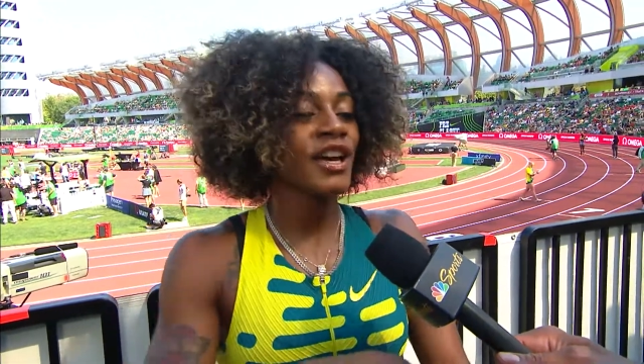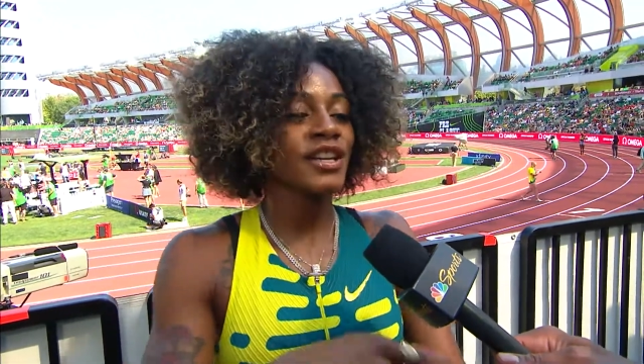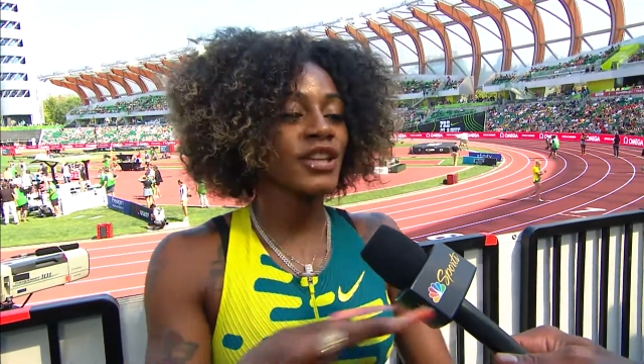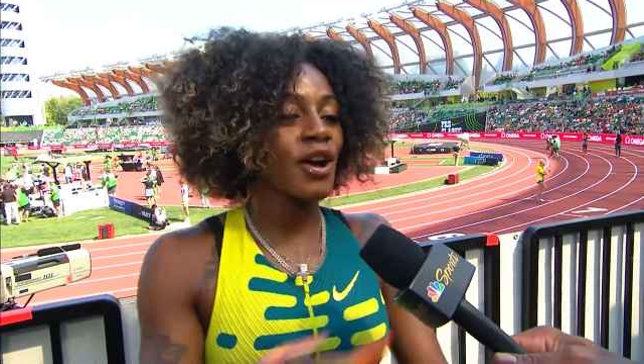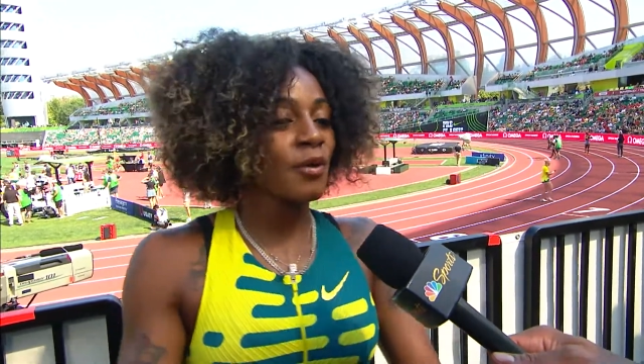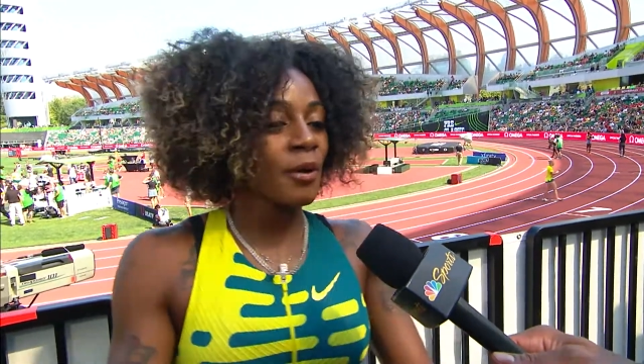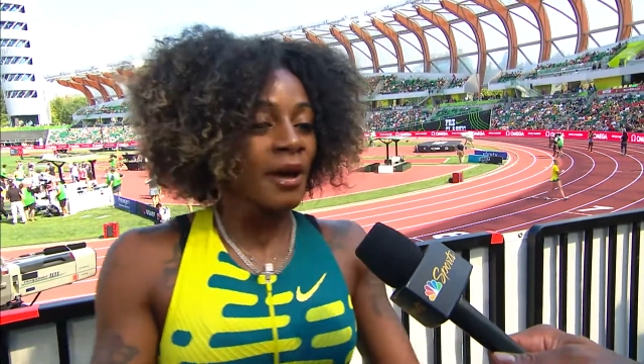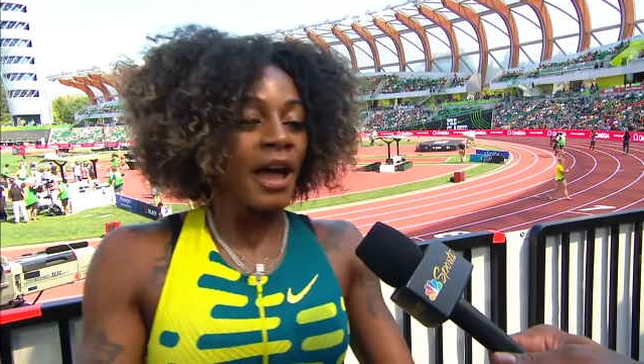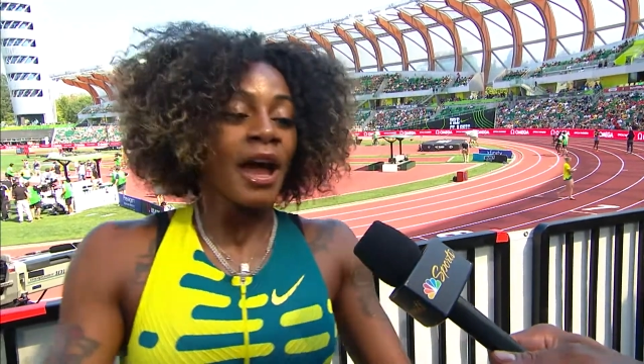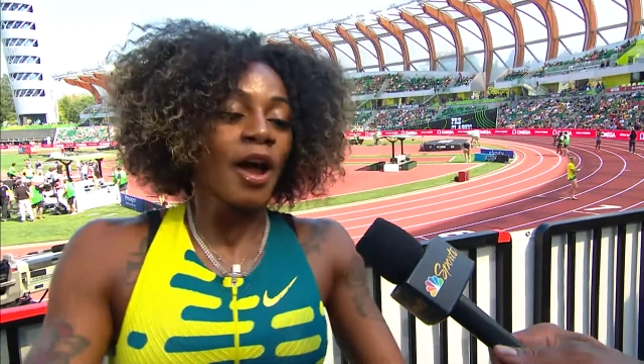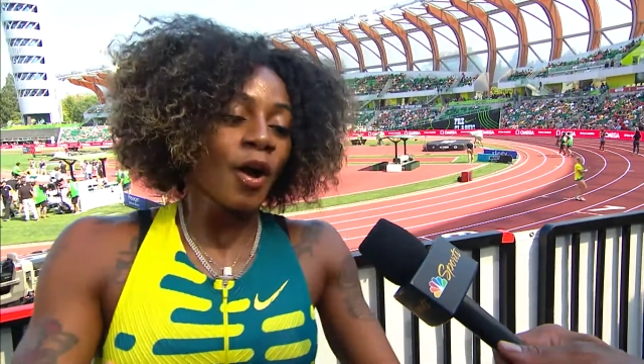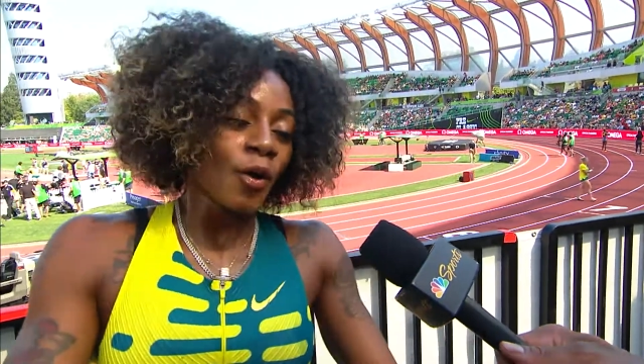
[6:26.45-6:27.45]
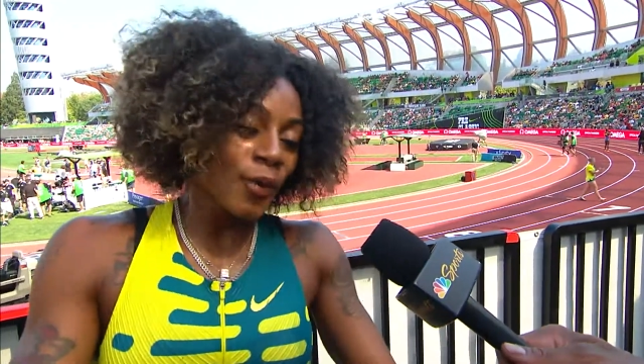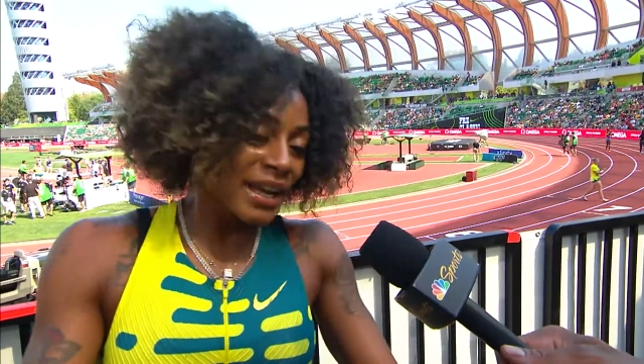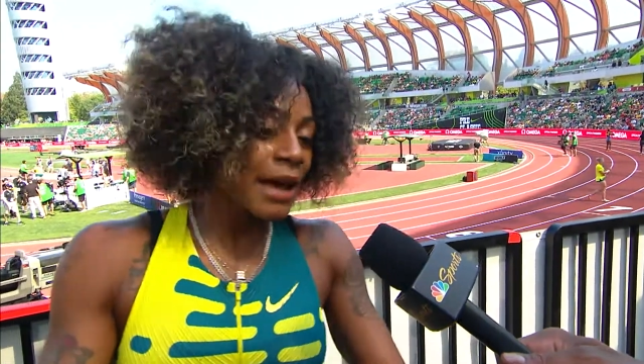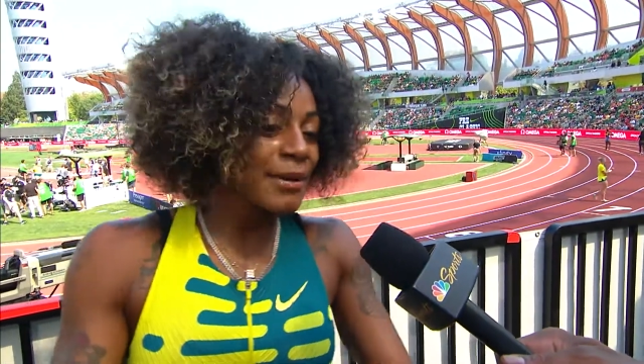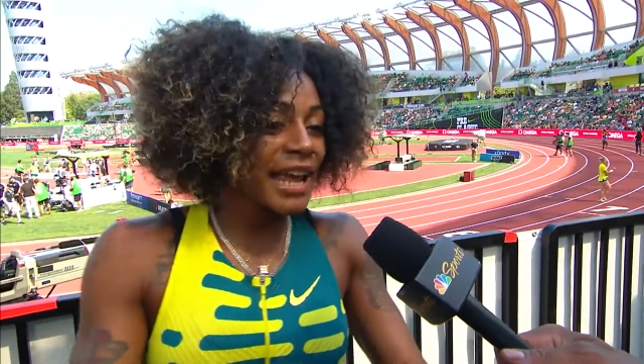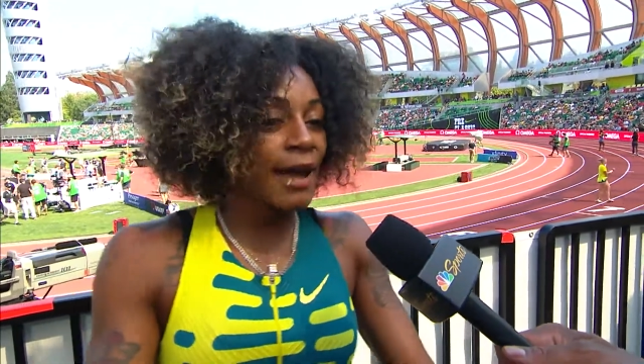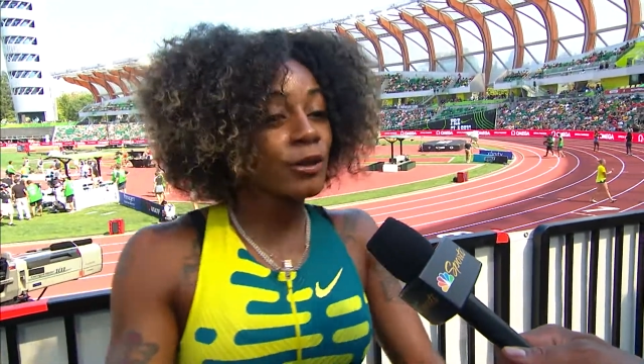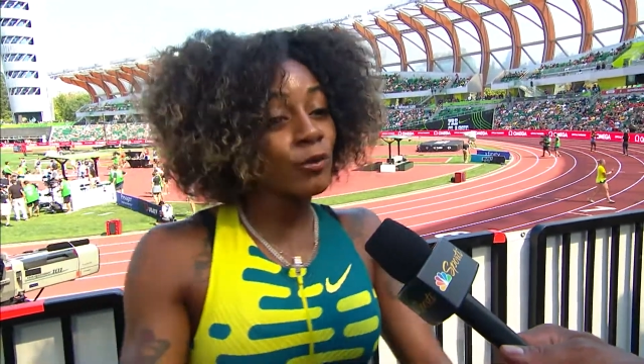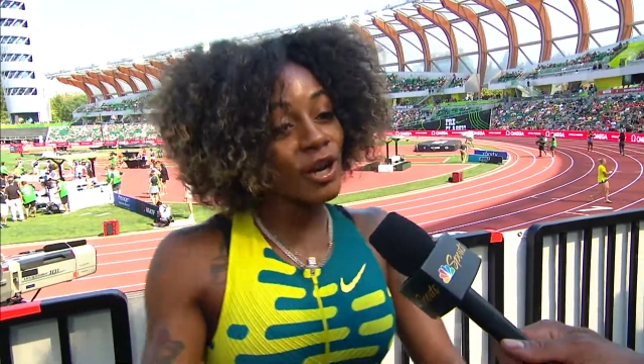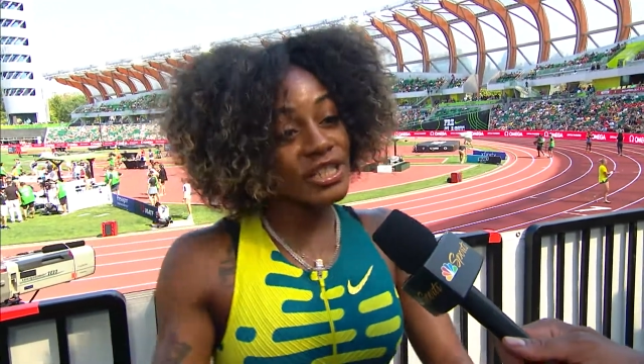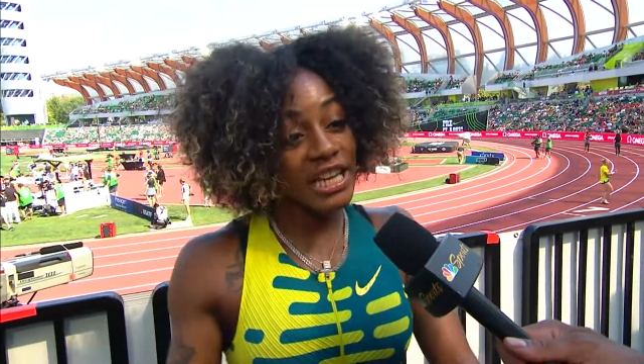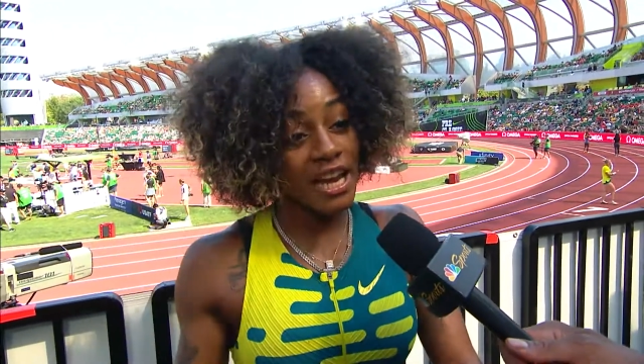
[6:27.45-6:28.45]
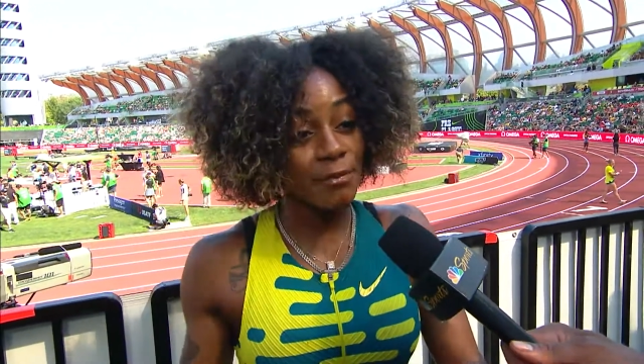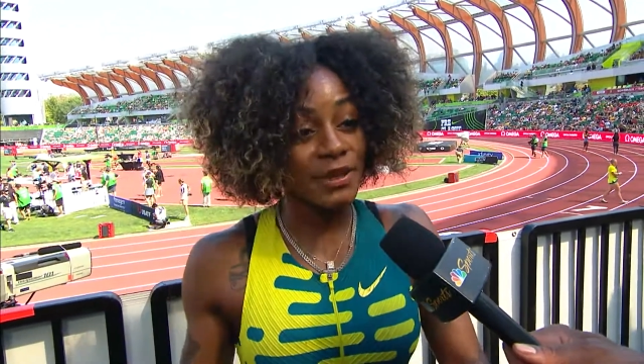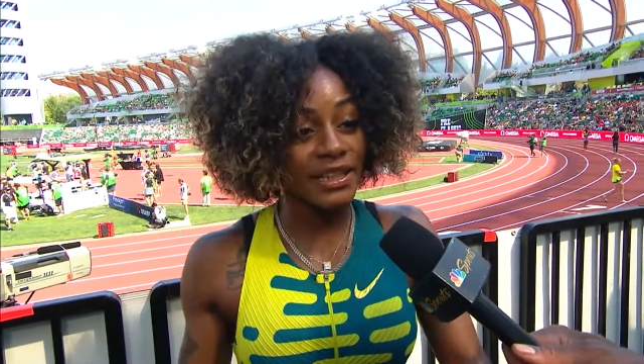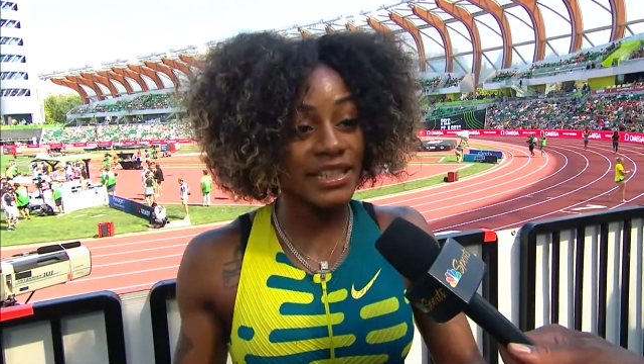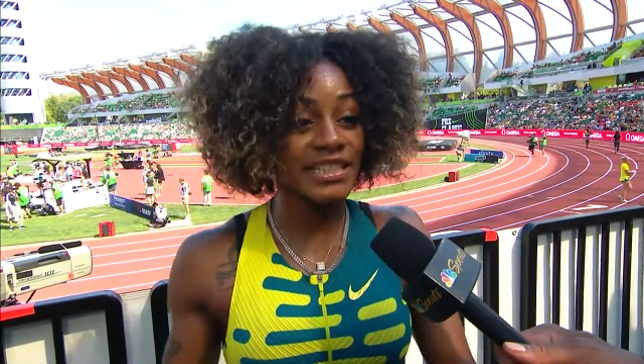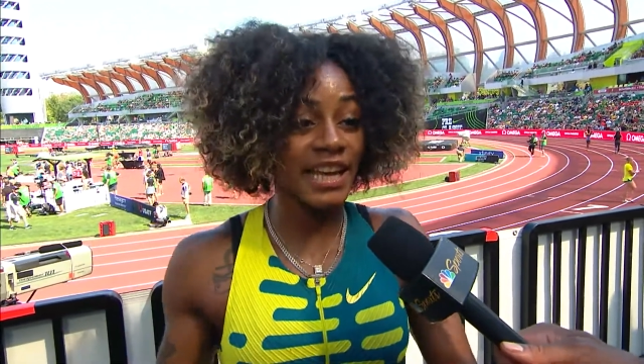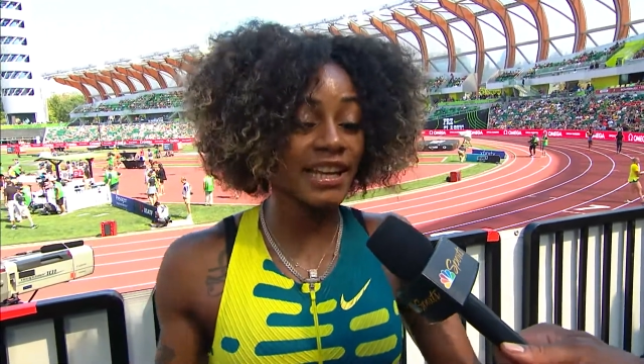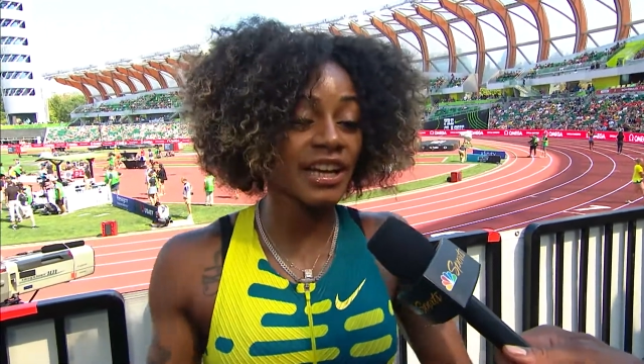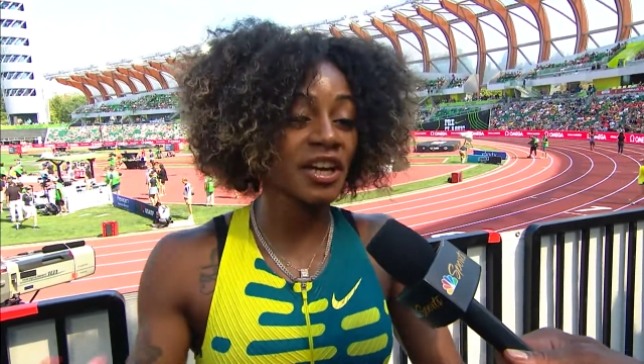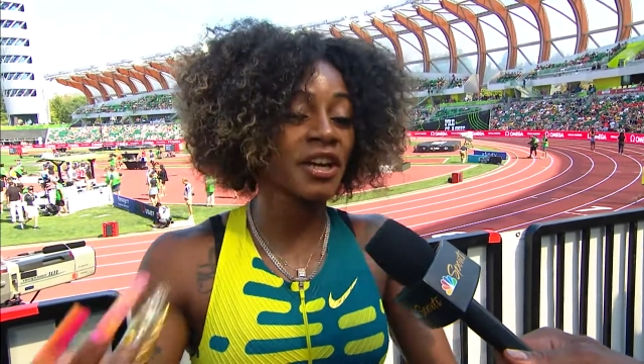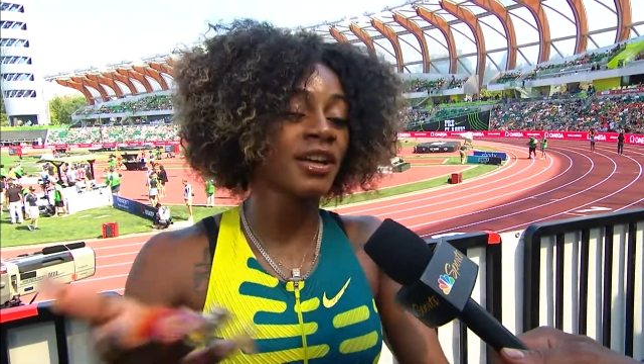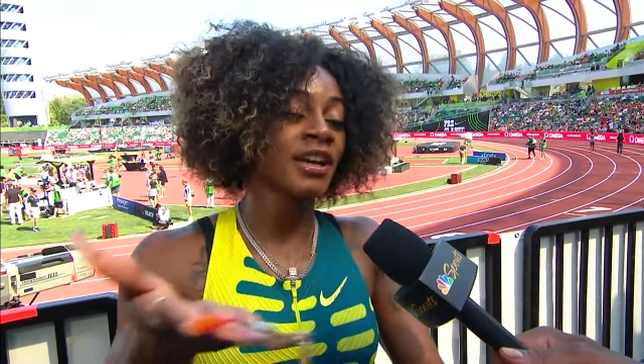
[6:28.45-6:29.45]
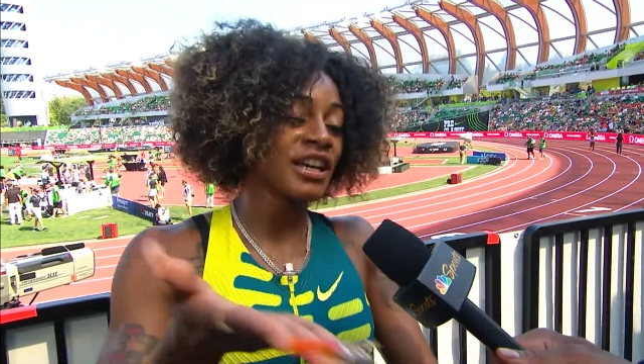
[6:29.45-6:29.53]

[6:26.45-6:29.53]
So when I became the world champion, instead of